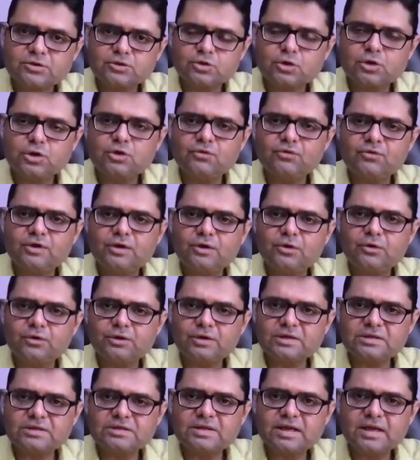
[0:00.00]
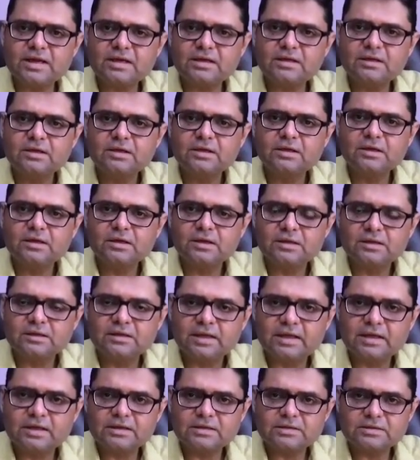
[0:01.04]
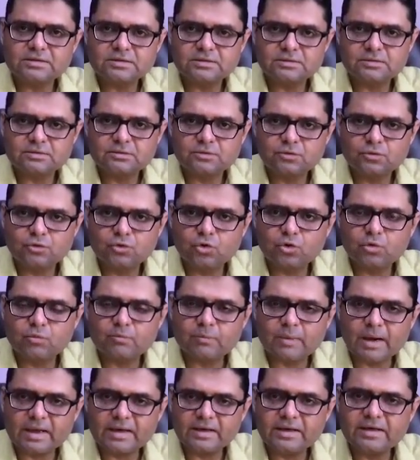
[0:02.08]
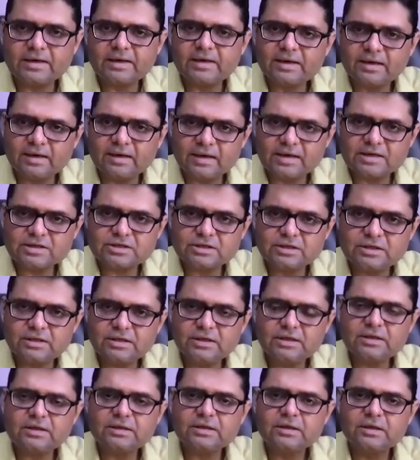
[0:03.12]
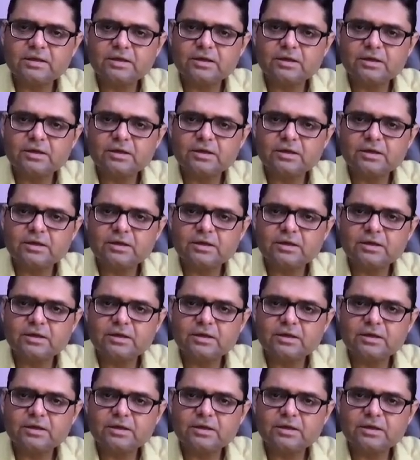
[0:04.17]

So you will notice that there is no binary relation here.